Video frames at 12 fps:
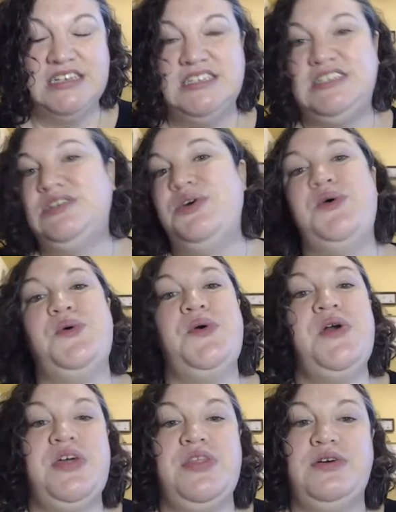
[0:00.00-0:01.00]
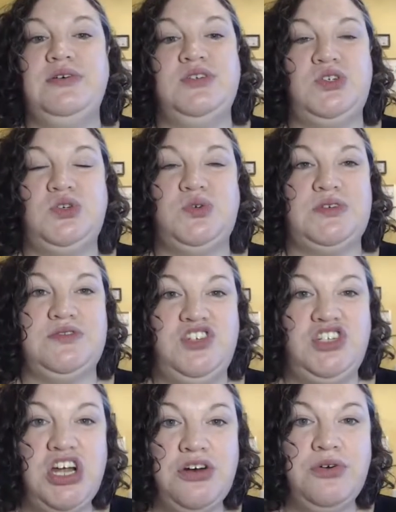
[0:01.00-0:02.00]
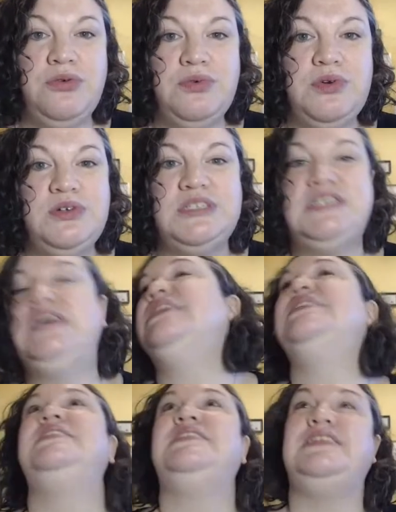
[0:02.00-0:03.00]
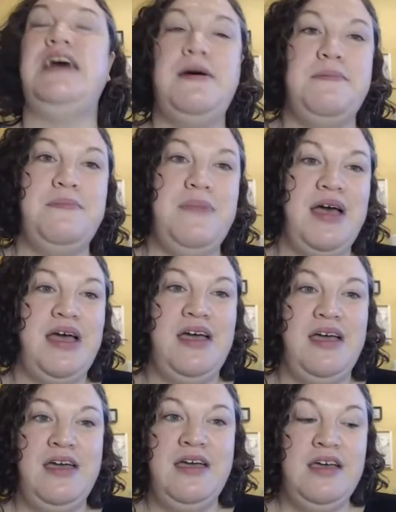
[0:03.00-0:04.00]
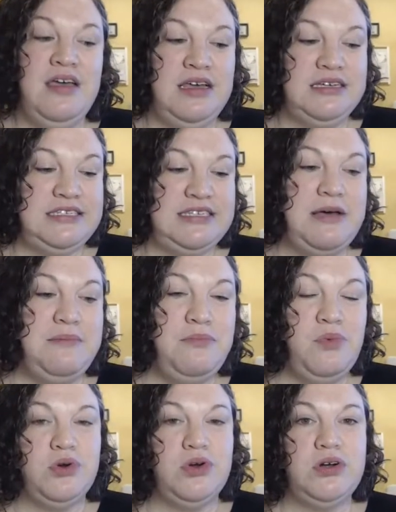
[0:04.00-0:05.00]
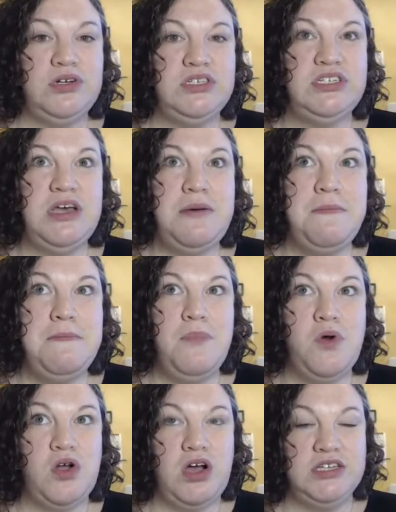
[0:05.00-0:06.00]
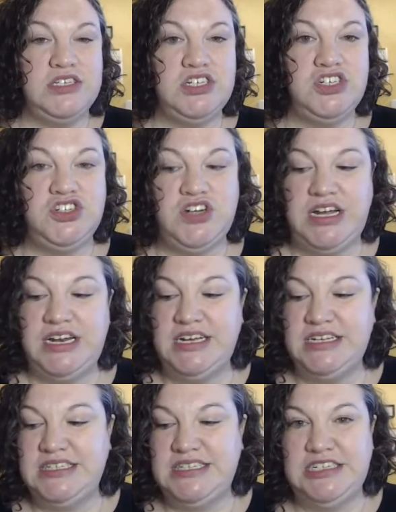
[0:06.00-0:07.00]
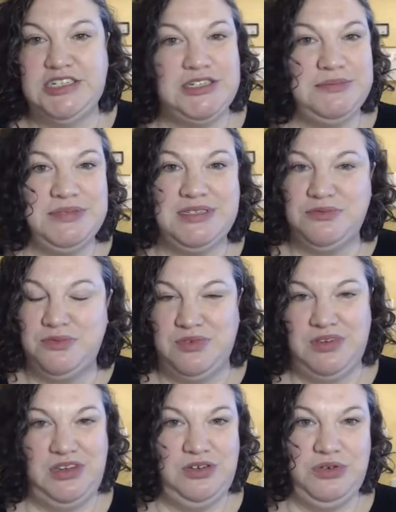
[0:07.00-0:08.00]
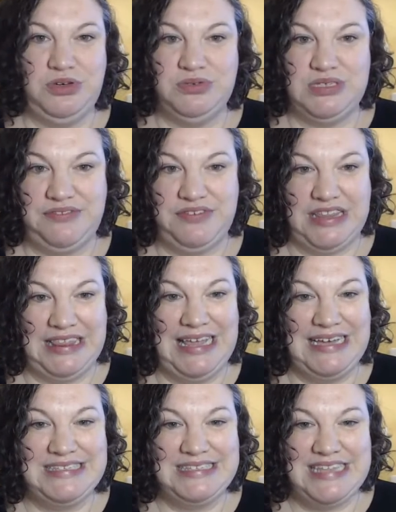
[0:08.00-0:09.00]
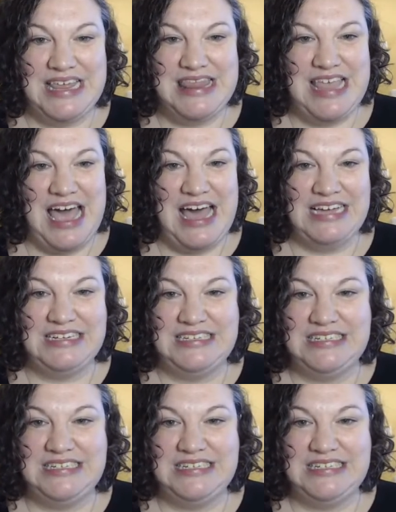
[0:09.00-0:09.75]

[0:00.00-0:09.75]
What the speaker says: So those are sort of general rules. Some more concentrated serums, you use even less than that,